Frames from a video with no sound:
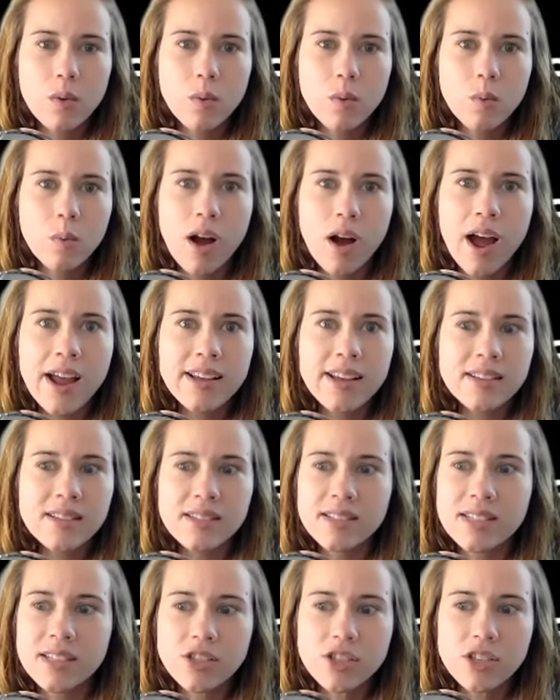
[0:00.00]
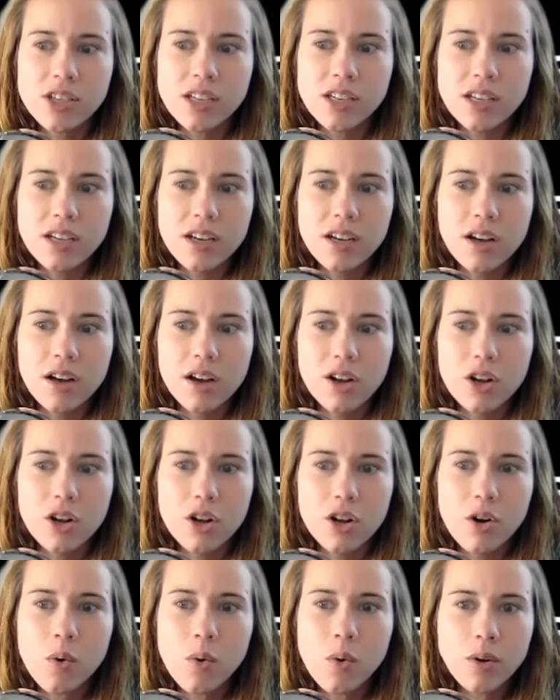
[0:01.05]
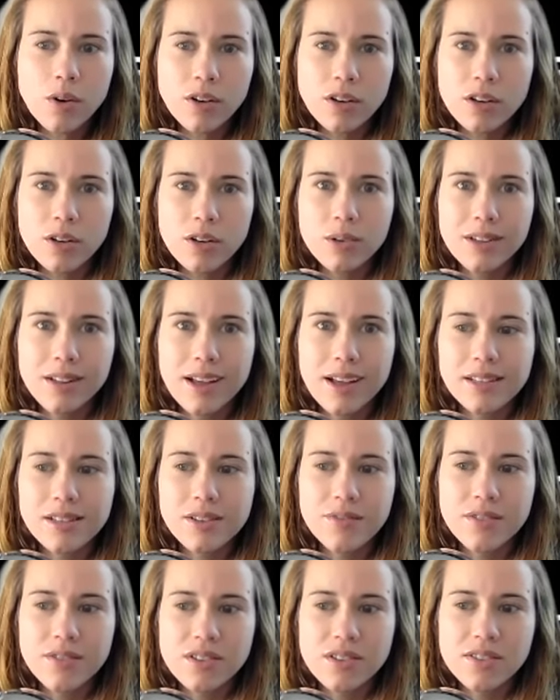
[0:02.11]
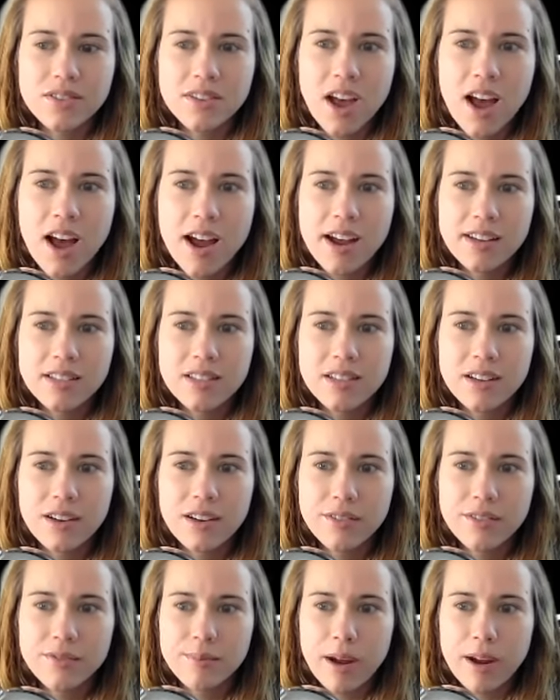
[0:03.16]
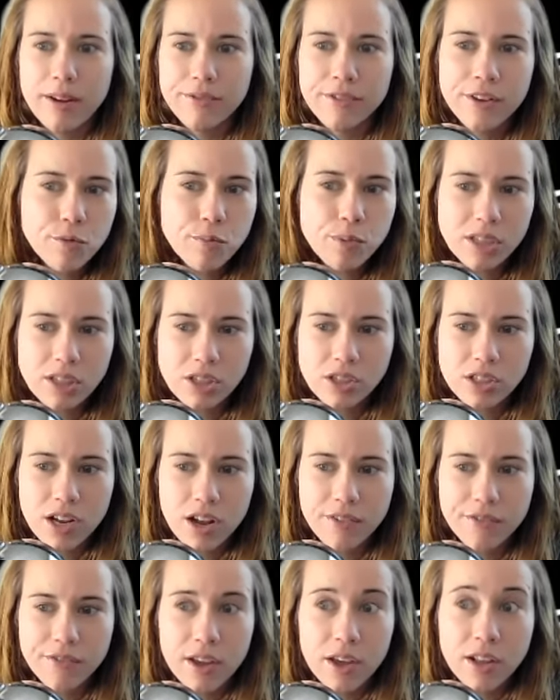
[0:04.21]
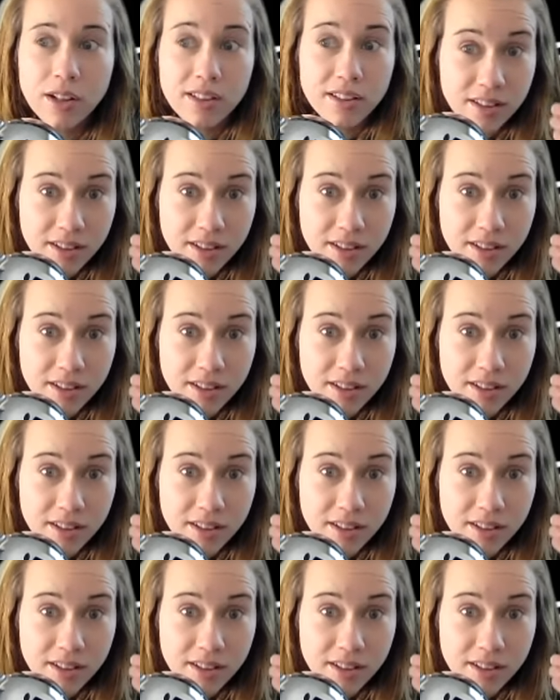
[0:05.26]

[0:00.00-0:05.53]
why is Digi a quarter or less of the size of my VidBridge stuff? It